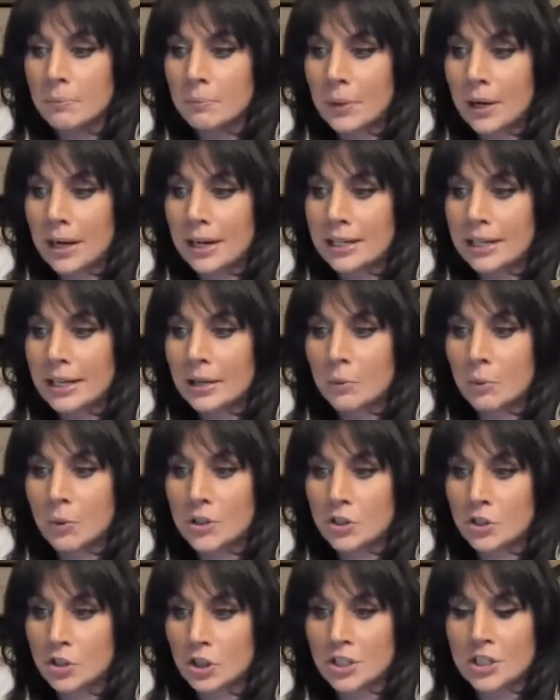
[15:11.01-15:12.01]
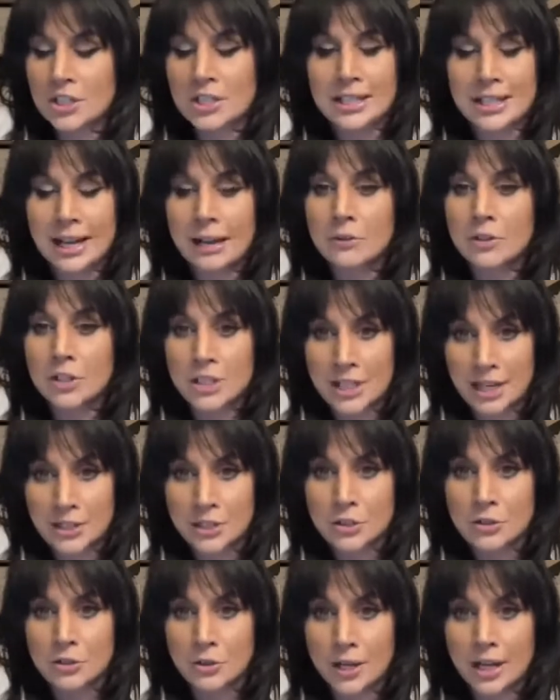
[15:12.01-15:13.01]
But it was just announced
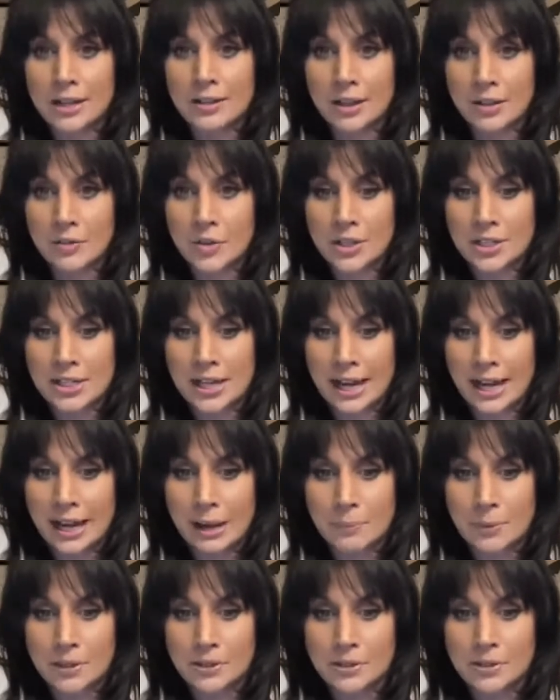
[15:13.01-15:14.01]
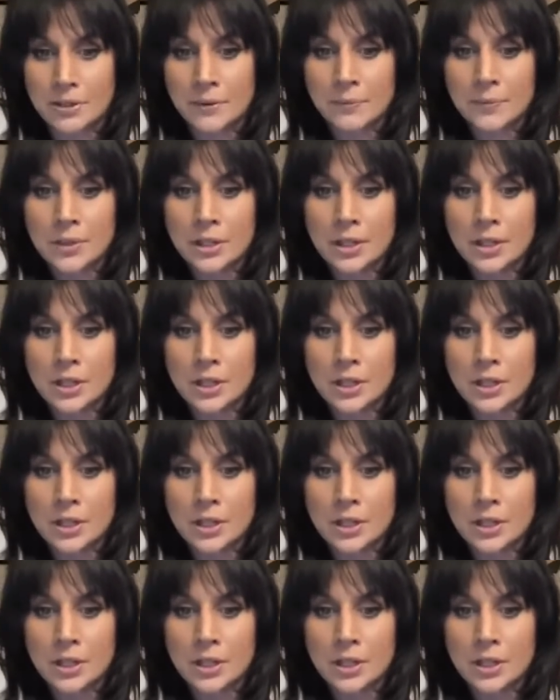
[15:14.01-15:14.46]
yesterday that this happened.